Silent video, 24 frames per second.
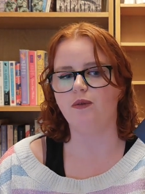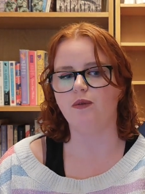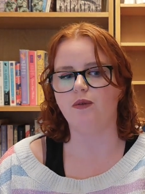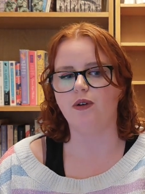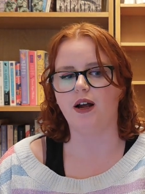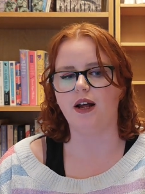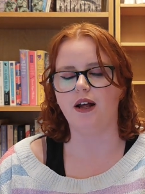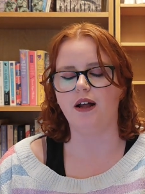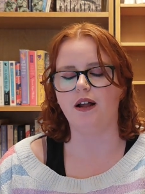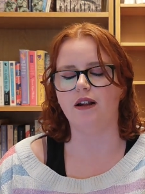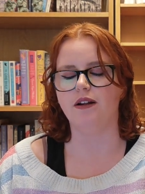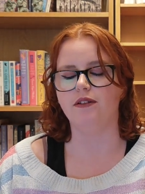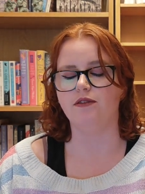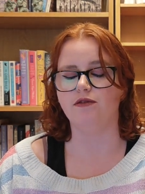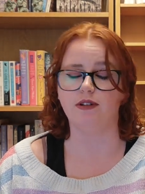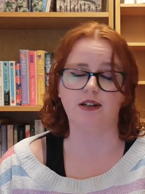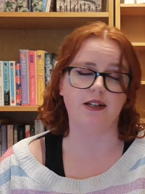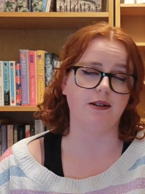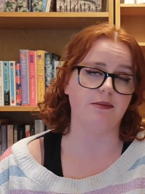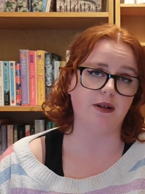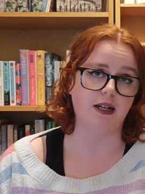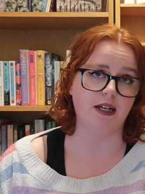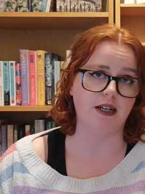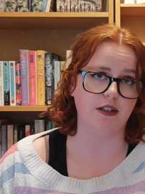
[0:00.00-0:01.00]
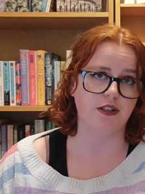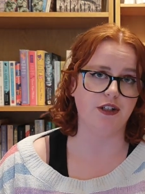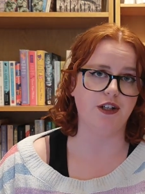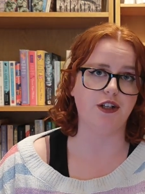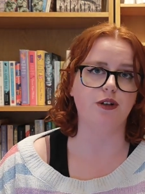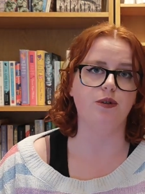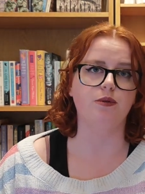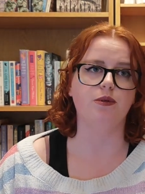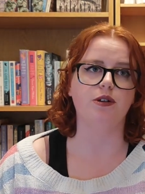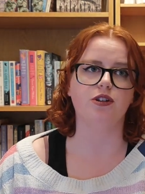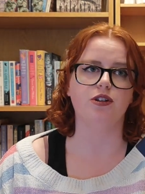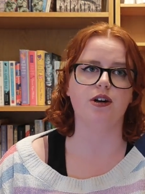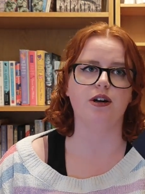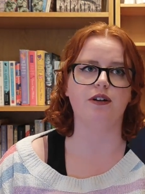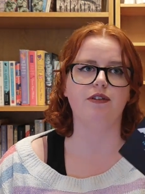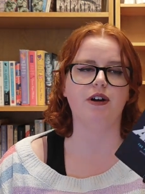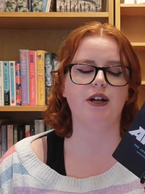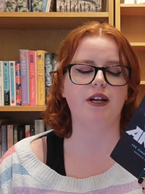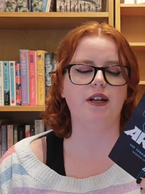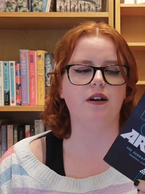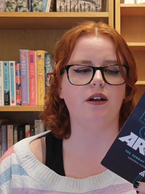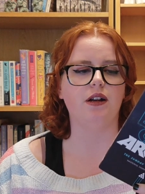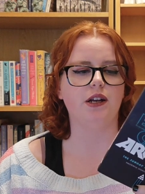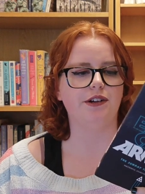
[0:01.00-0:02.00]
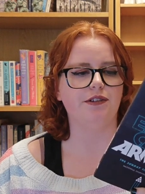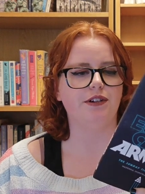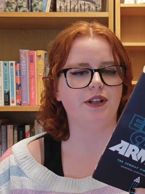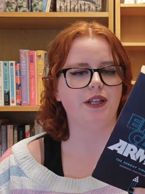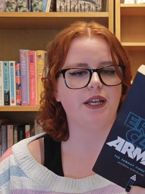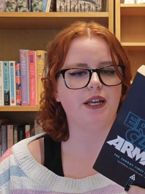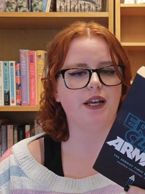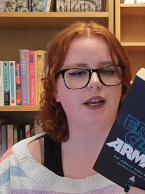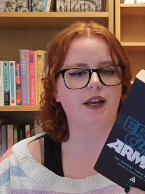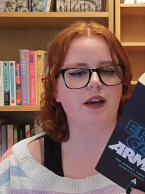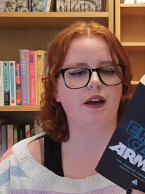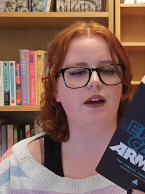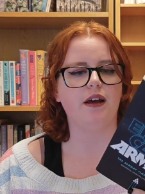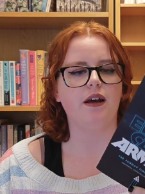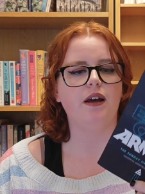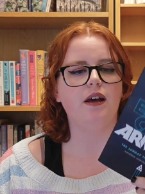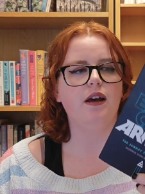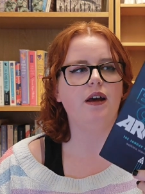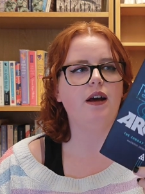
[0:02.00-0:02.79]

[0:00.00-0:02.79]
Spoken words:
and Ready Player Two, which I read earlier in the year,